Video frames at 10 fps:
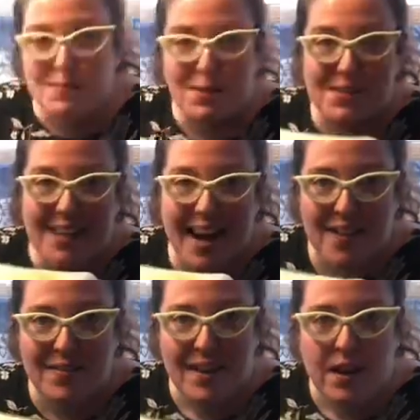supposed to
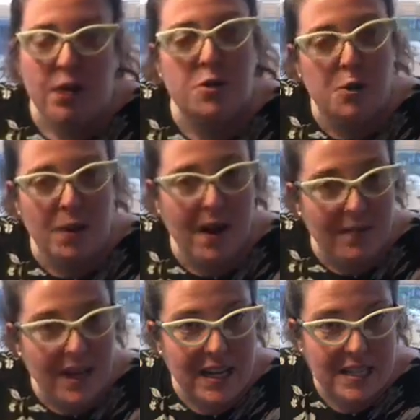have, I
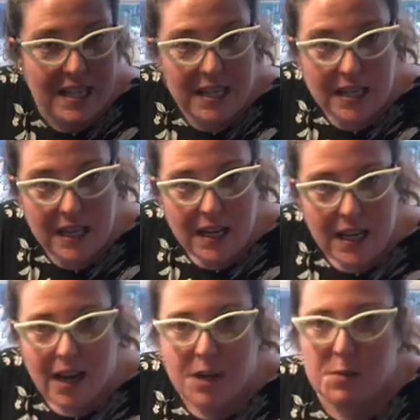have 19.
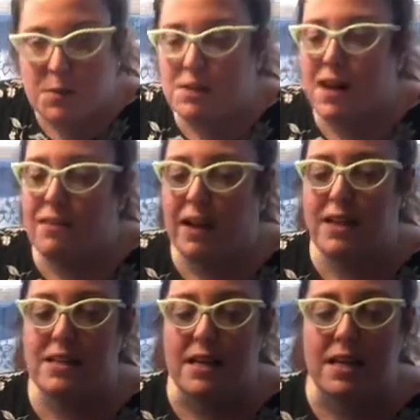I'm supposed to have
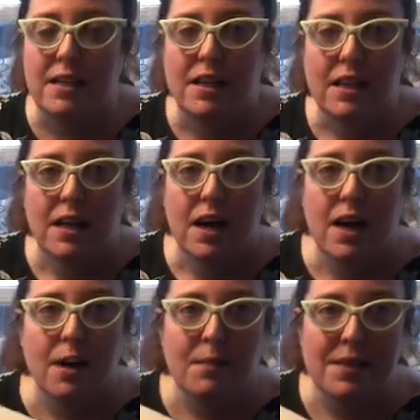18.
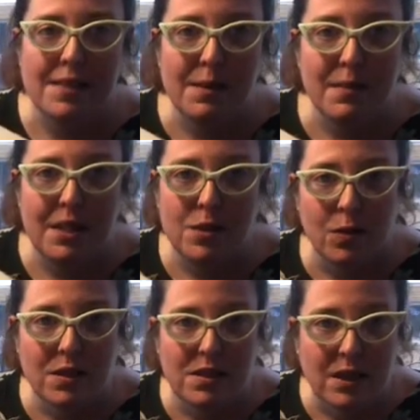And some of these
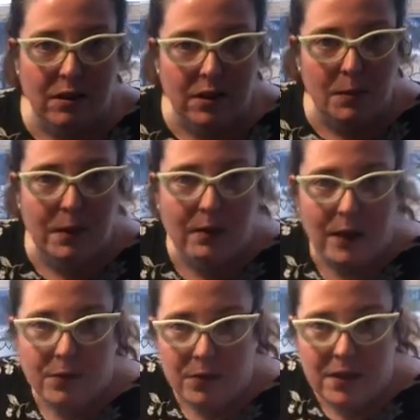you can see are a little bit
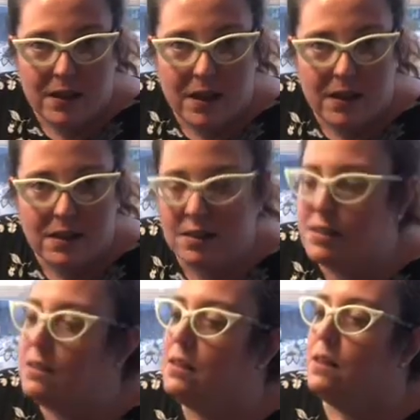rounder than others.
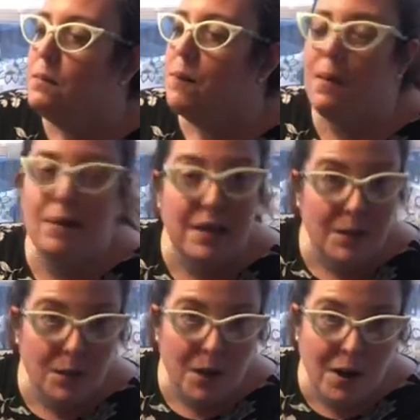Probably need
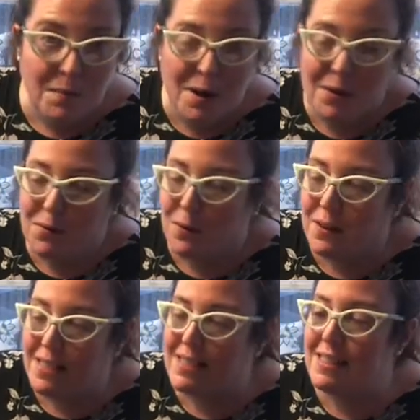to work on my
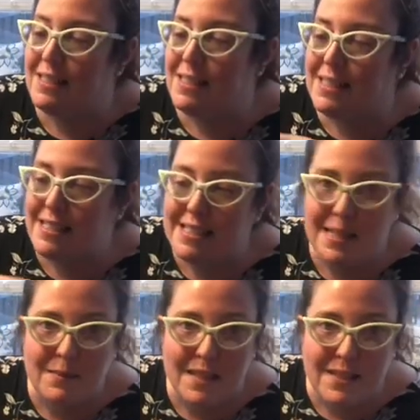rolling skills because
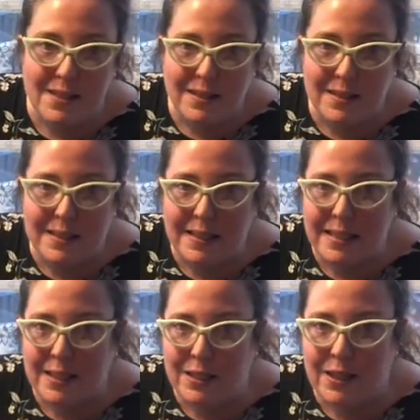some of these are a little
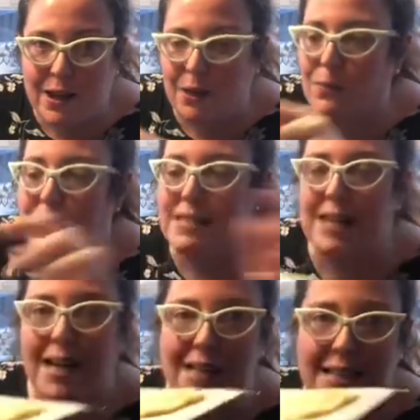thinner on one
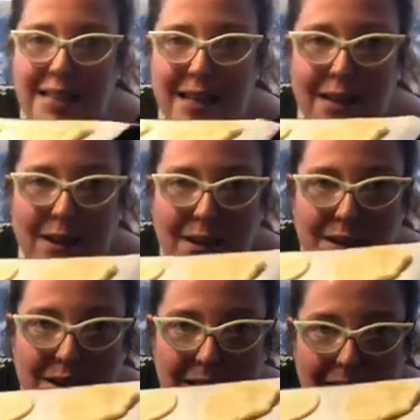side than they are
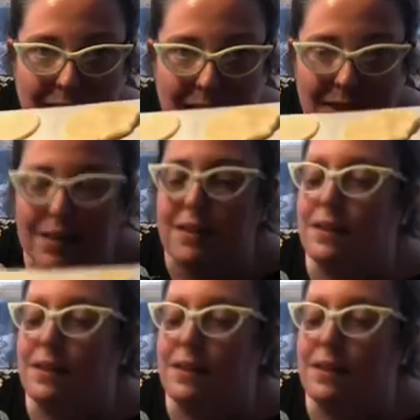on the other.